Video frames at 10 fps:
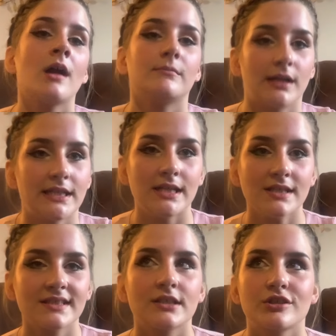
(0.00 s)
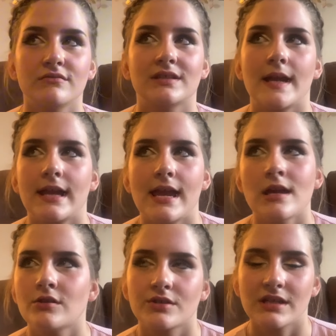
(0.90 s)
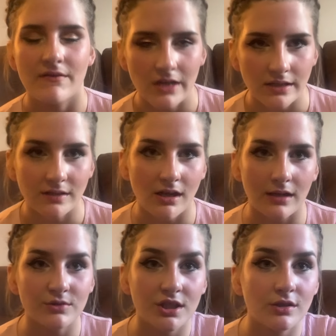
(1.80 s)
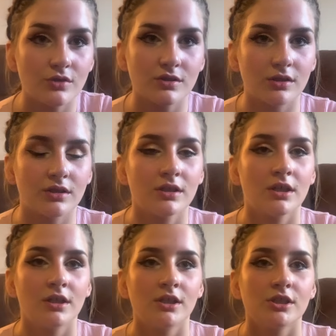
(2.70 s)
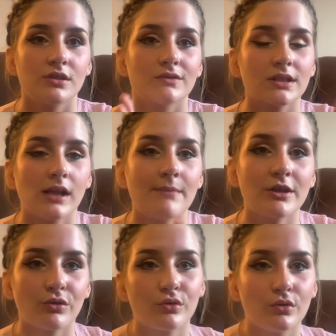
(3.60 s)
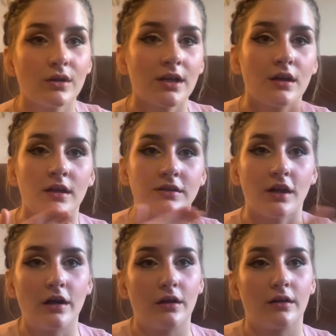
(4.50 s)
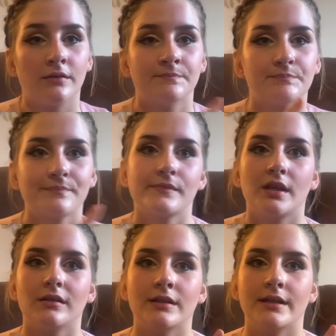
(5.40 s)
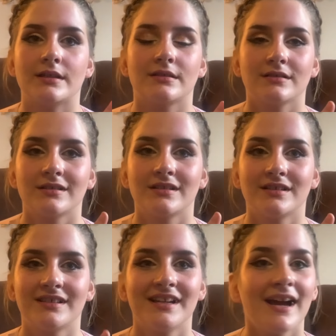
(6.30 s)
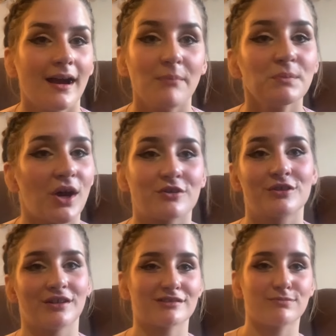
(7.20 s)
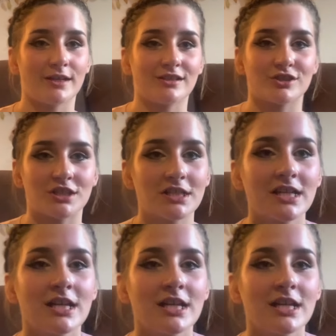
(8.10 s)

my niece she was like eight or seven at the time she used to she was climbing through the the like I'm not gonna explain shit.